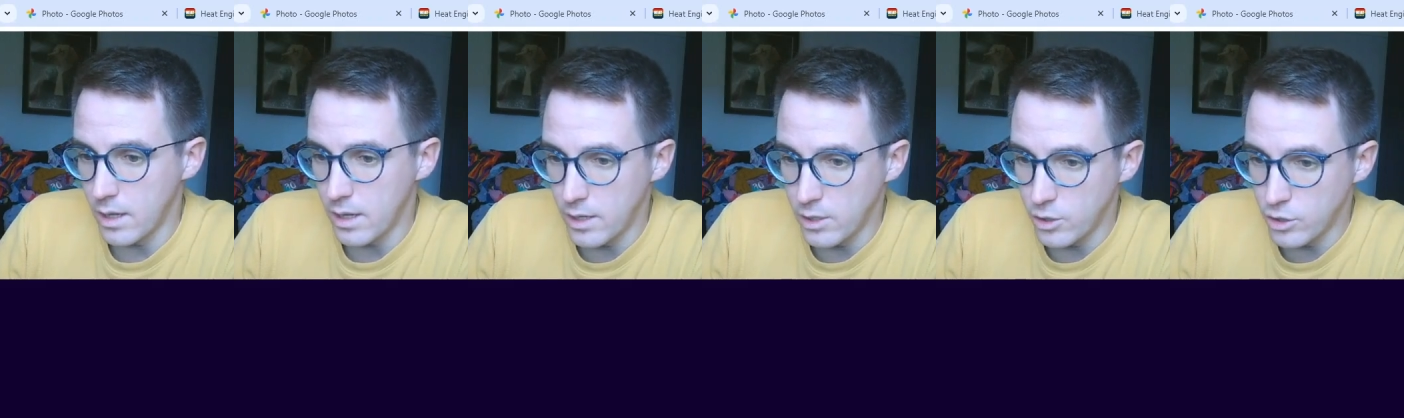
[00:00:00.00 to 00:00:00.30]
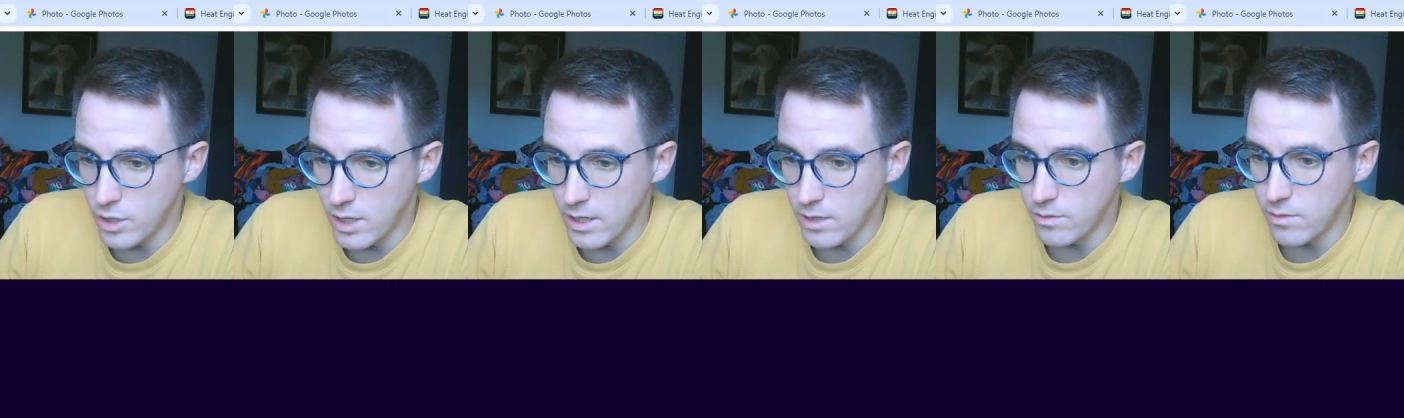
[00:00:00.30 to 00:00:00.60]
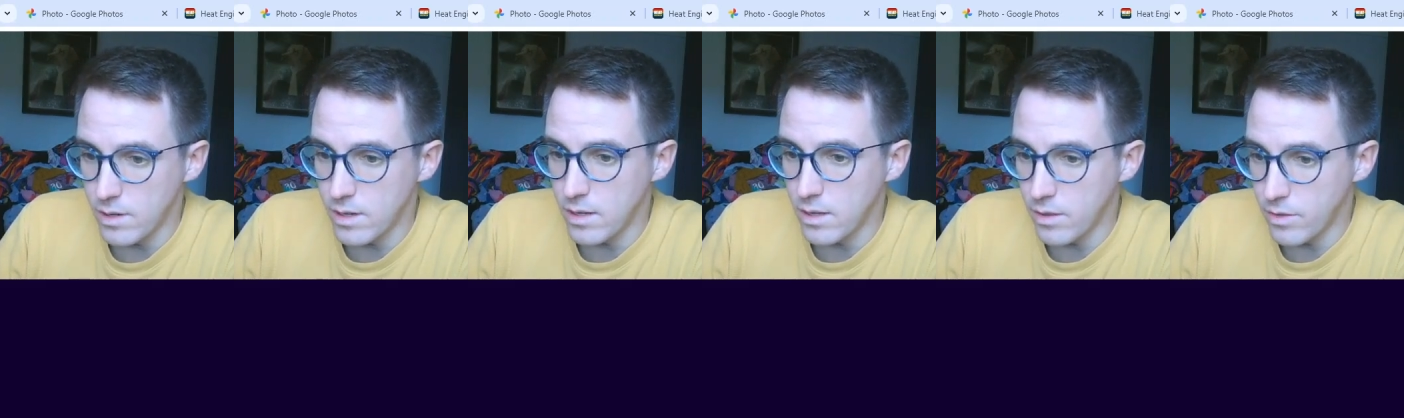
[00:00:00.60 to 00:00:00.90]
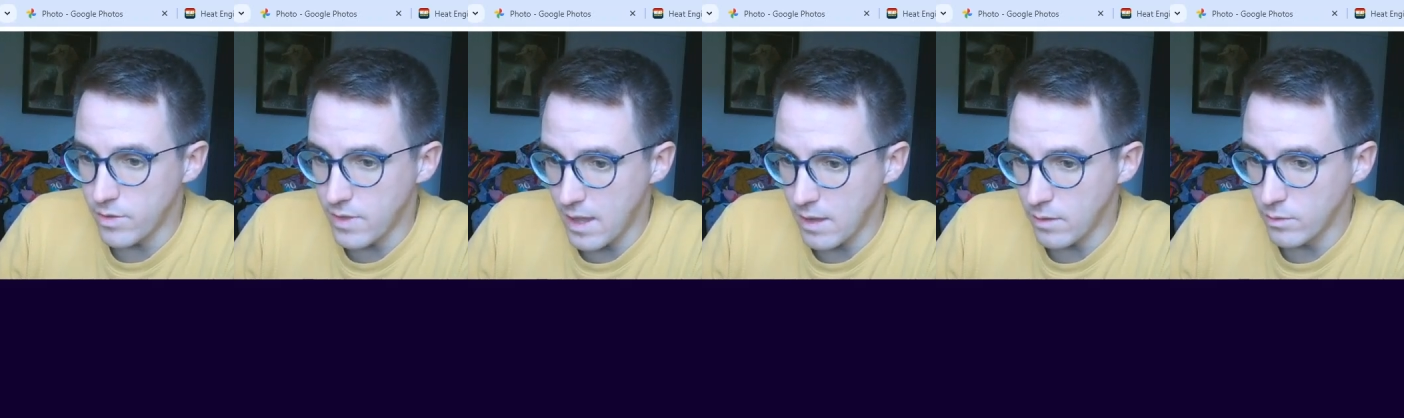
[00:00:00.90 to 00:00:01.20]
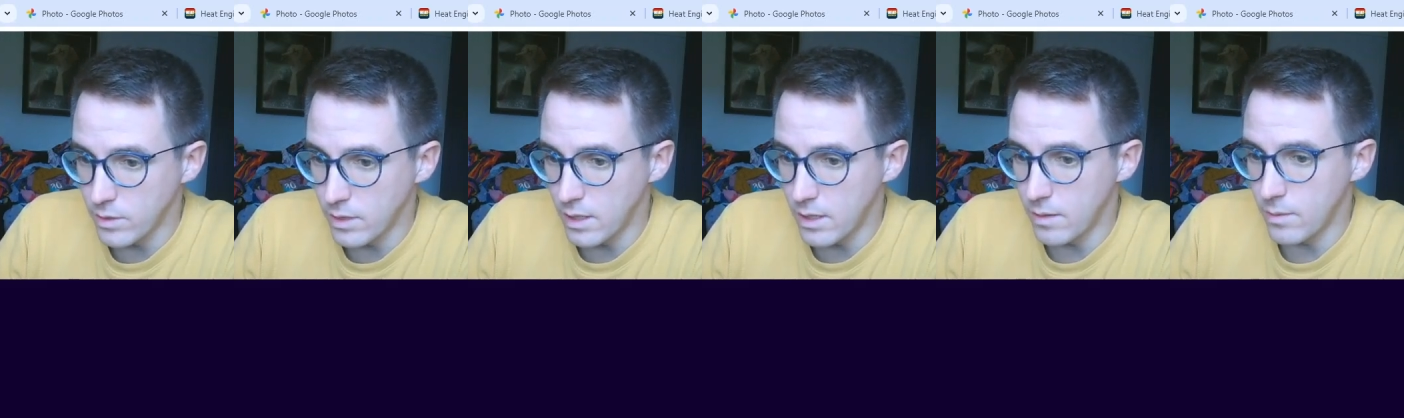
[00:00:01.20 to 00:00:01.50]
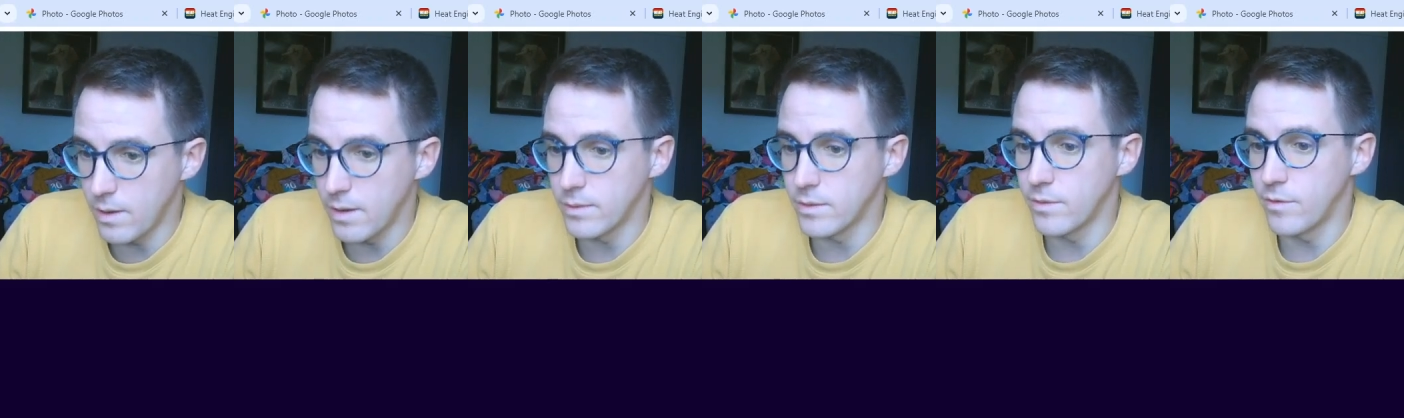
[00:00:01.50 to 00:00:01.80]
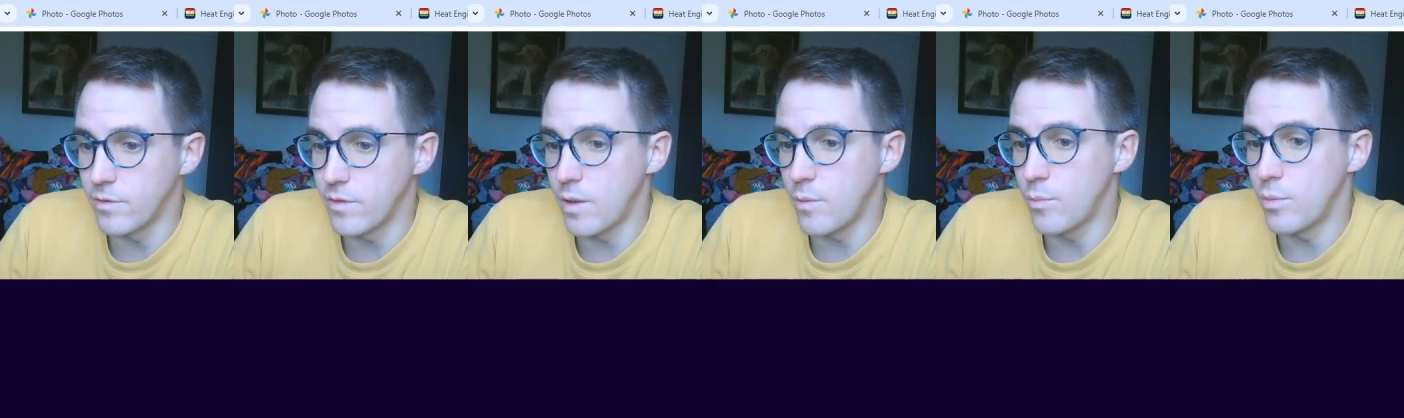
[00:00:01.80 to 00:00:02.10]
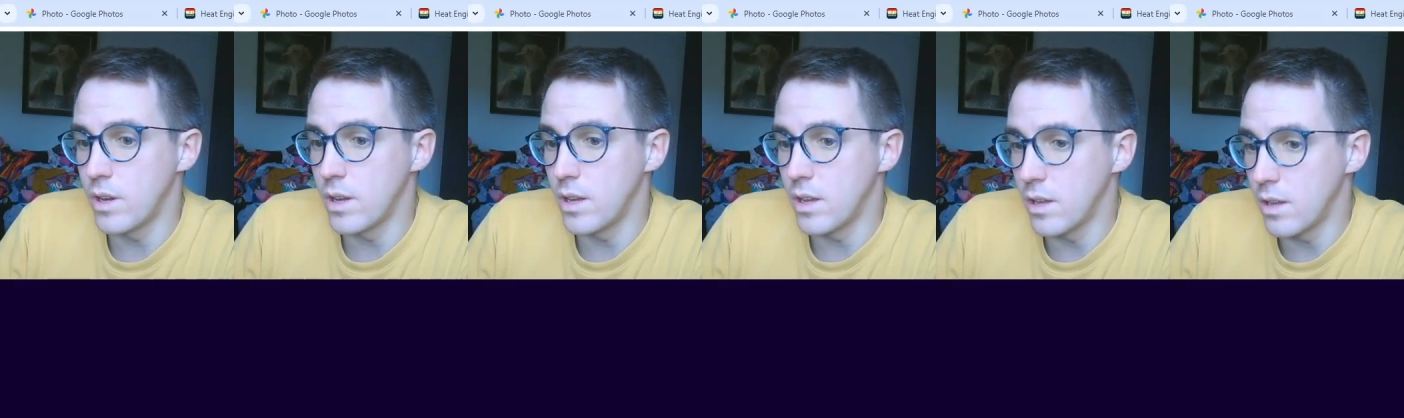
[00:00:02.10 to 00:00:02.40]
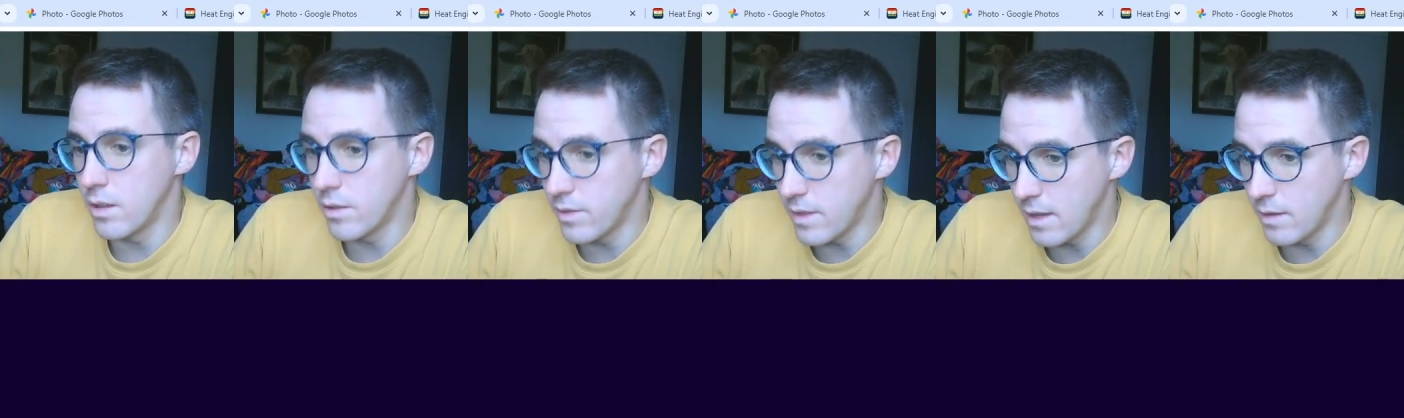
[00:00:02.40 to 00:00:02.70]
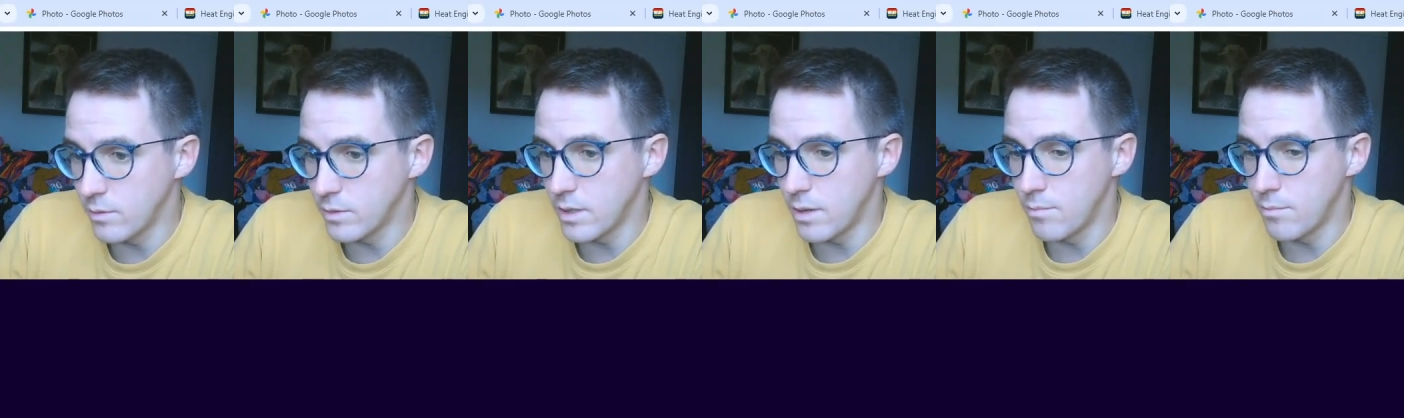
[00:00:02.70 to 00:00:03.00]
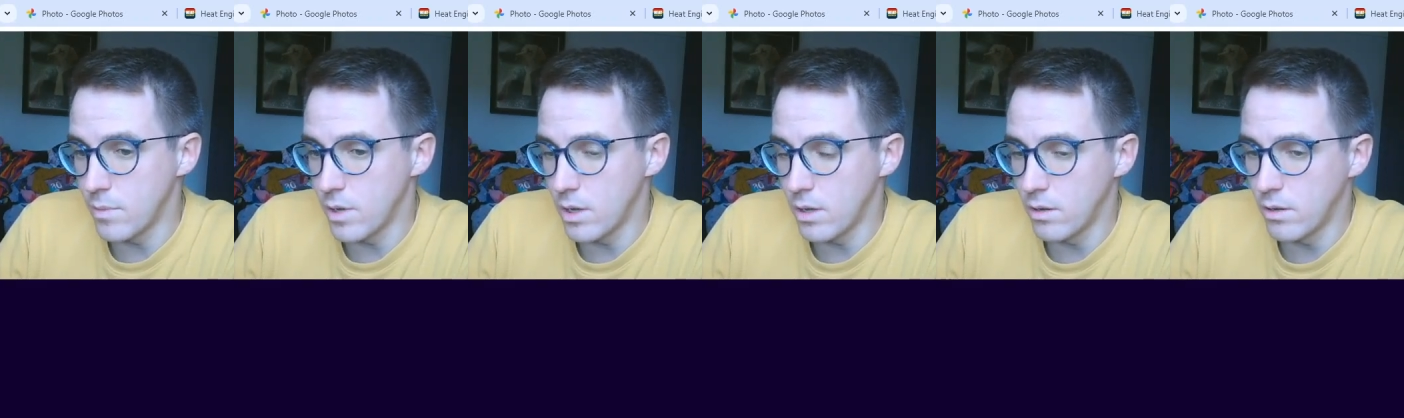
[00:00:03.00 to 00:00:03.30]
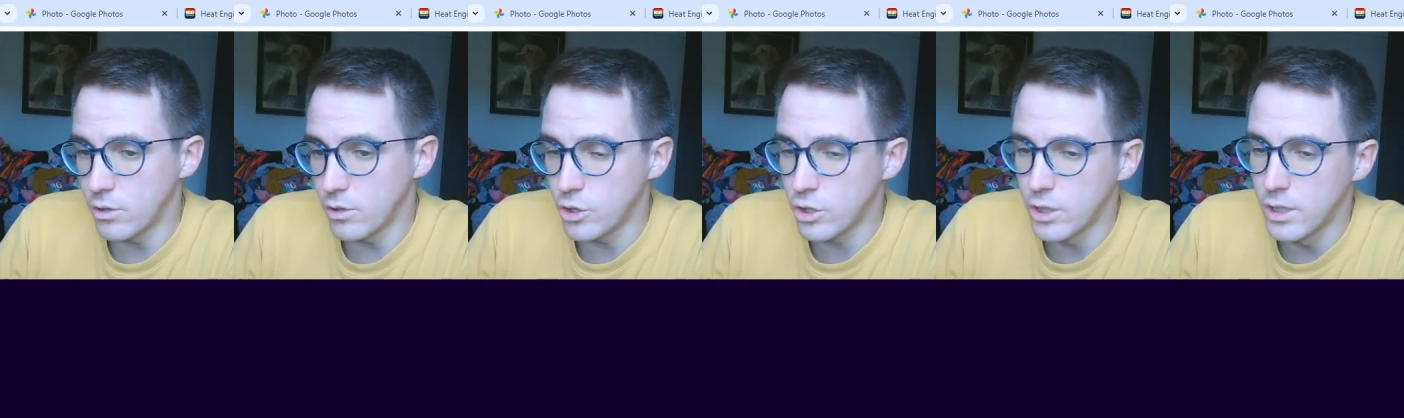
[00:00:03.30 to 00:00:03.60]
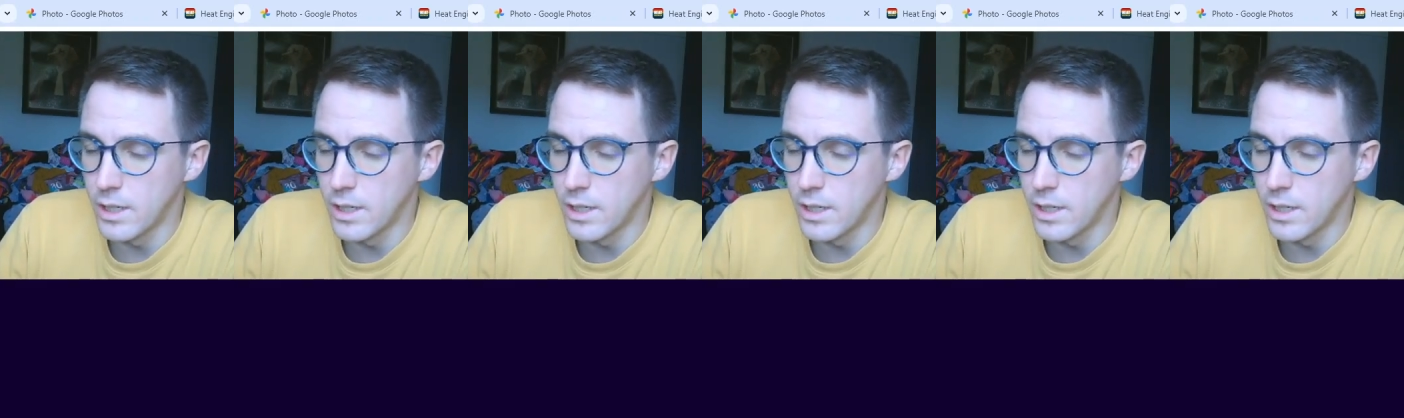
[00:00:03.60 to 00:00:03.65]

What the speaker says: in January, 1,000 kilowatt hours in February, 1,000 in March.